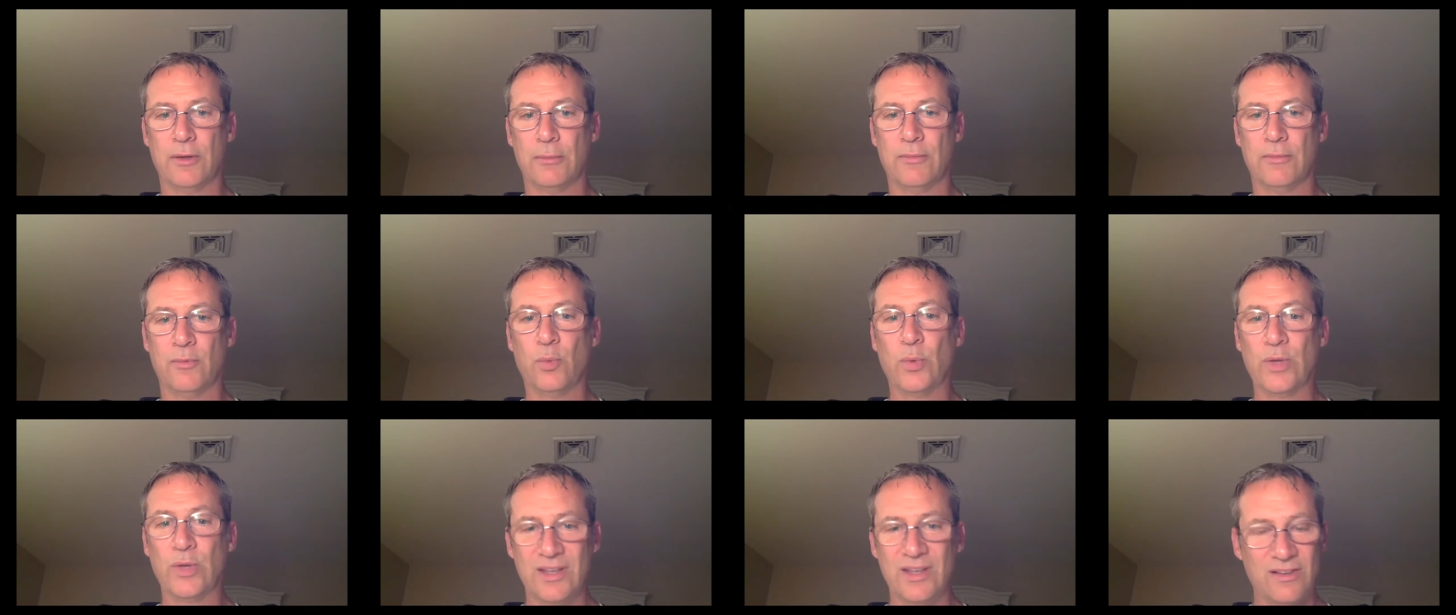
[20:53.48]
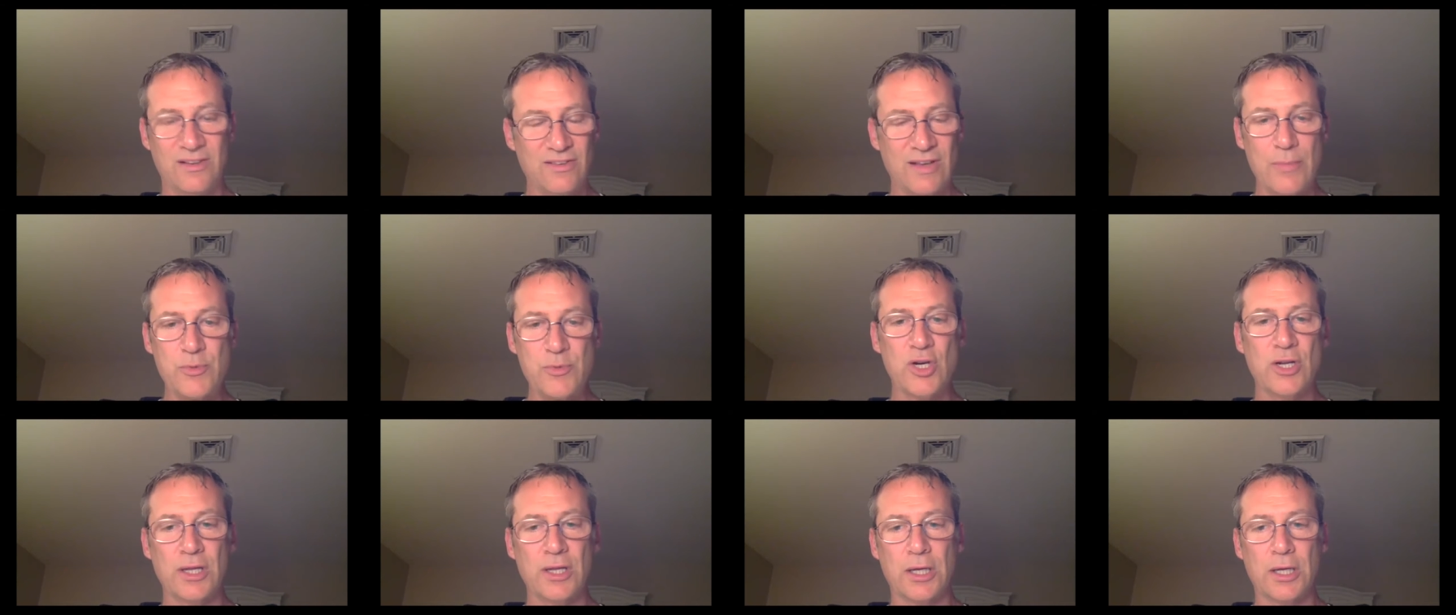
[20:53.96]
with the
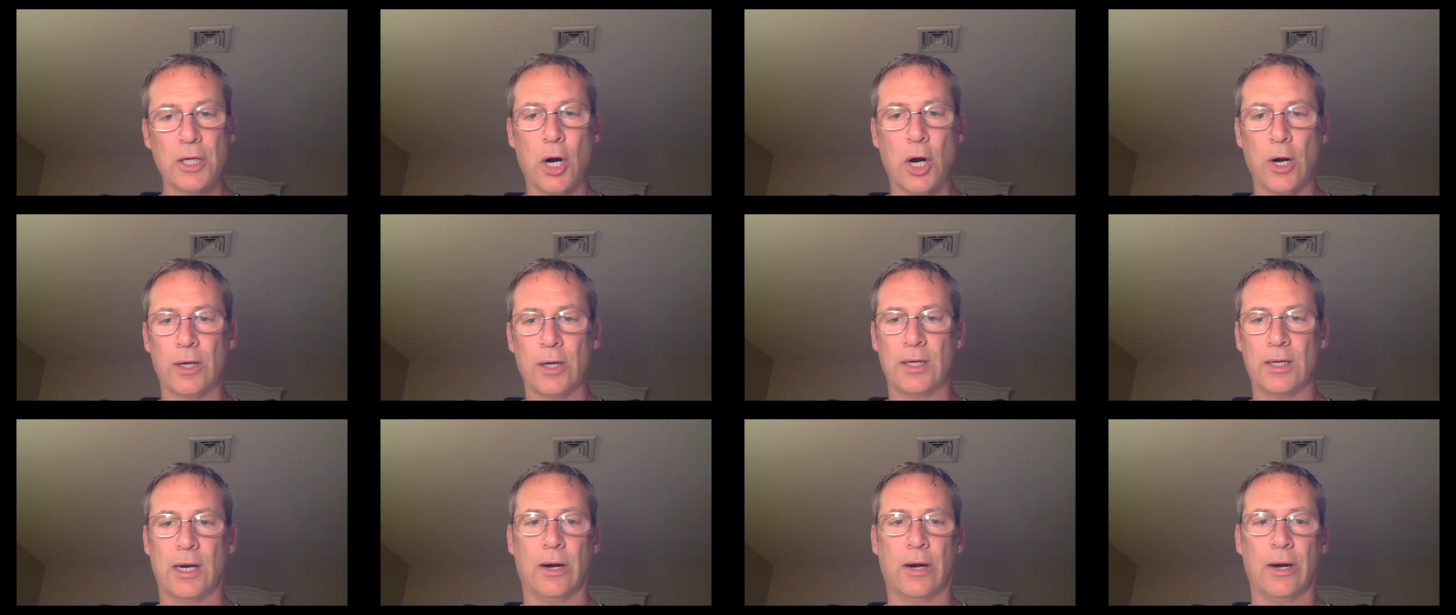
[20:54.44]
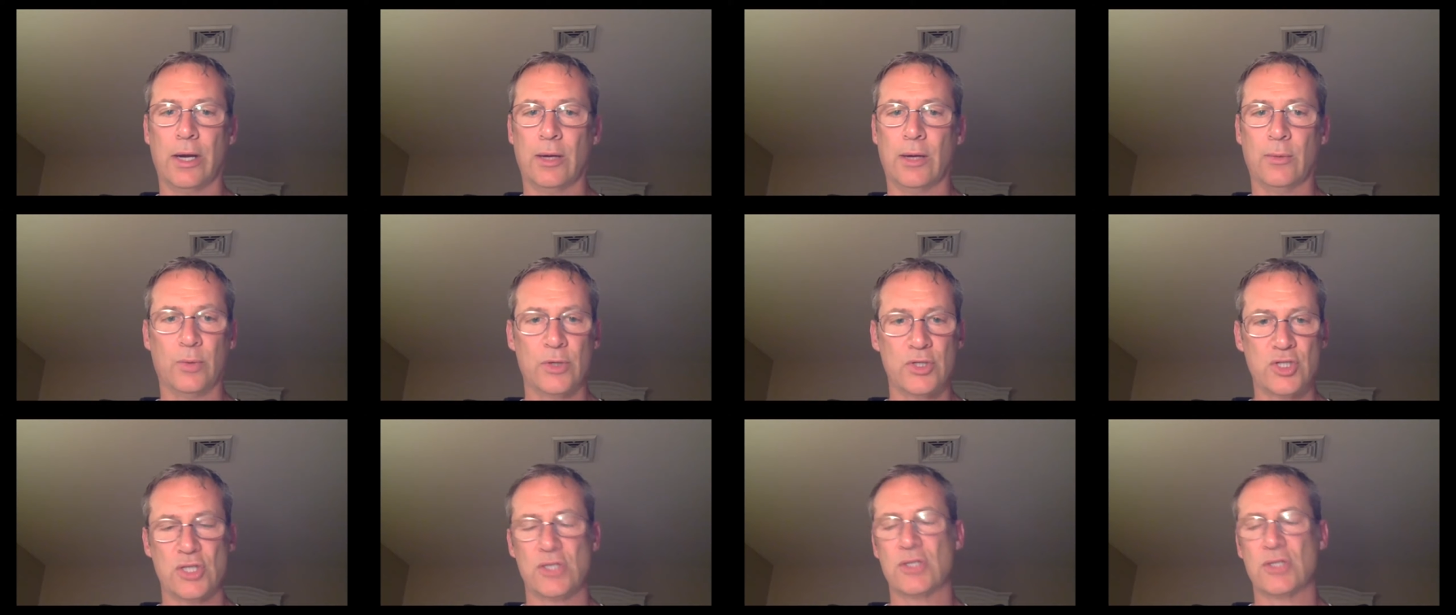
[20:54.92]
exception of the garden area,
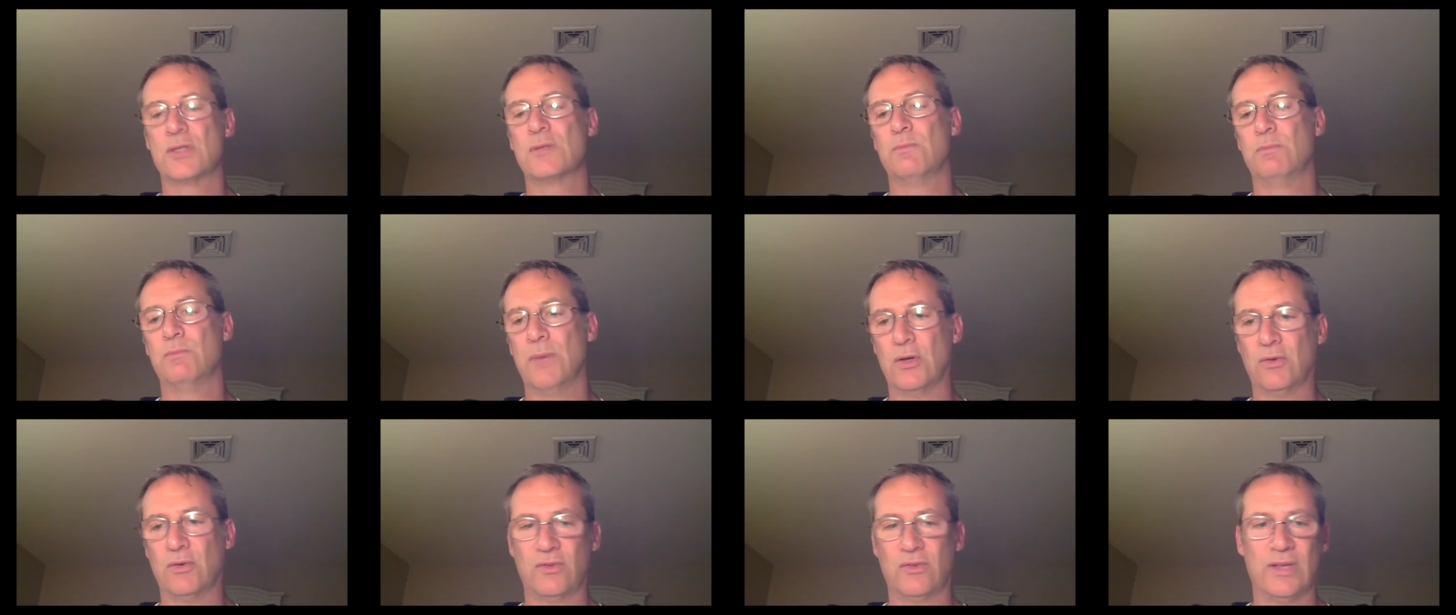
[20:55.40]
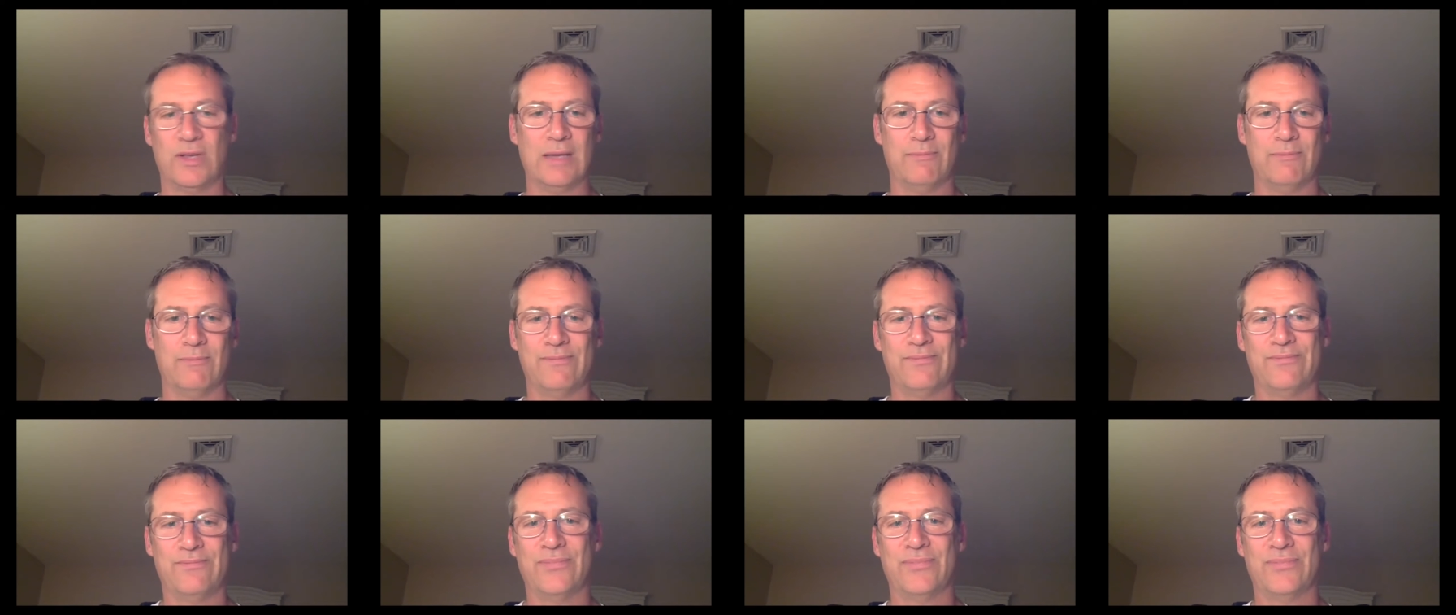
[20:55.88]
which is mostly